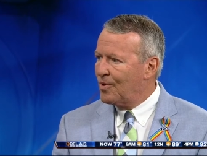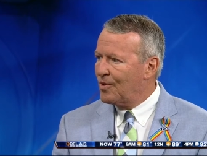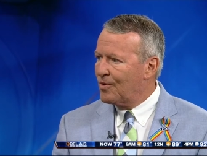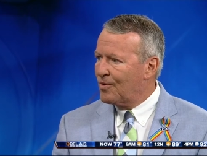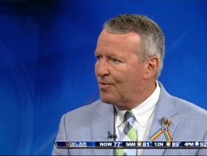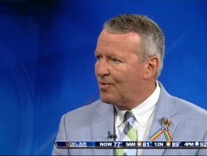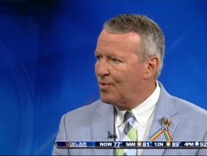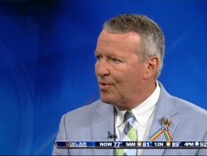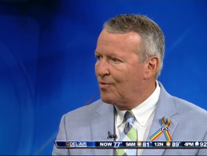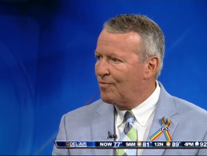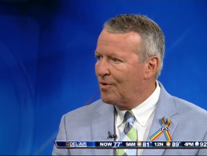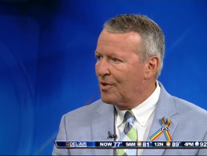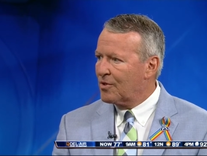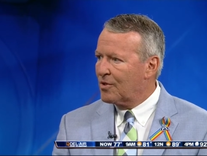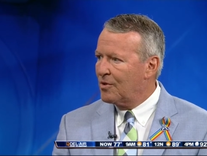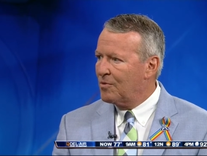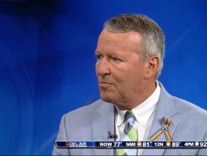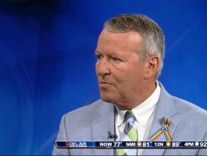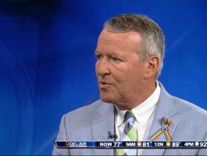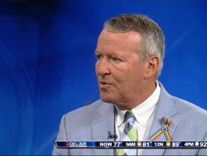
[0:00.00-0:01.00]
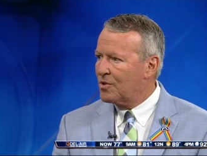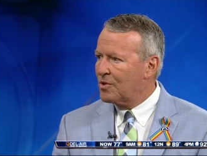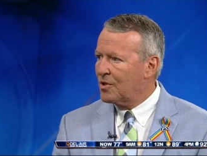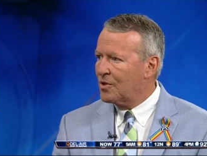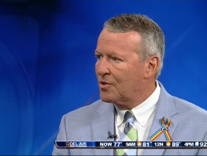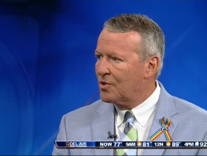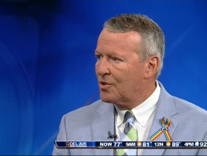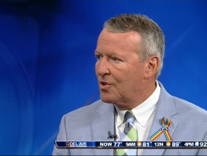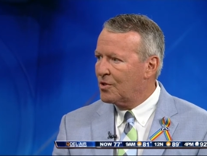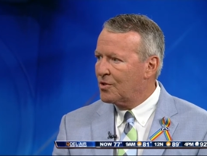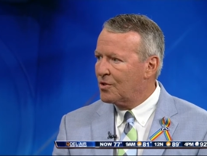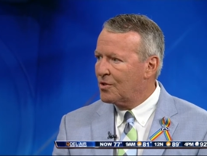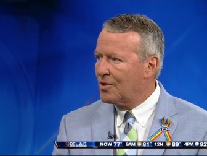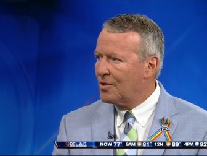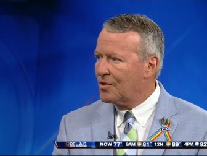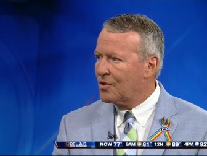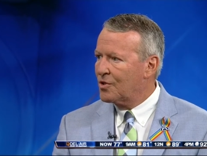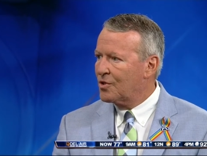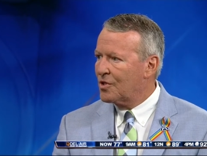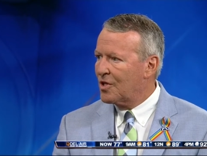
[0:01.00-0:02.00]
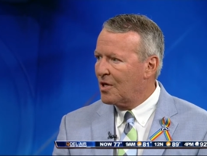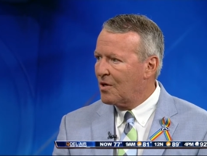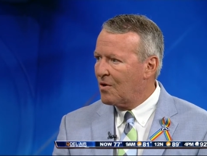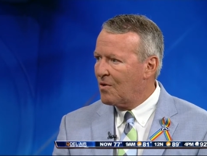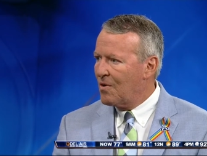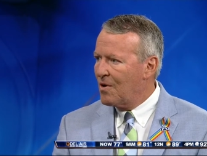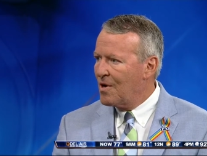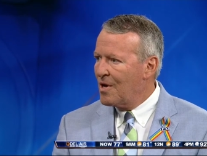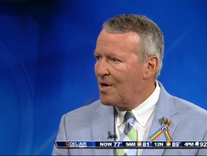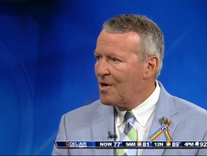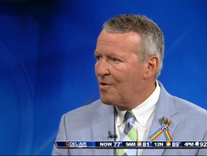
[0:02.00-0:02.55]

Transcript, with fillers: through the Victims Assistance Center.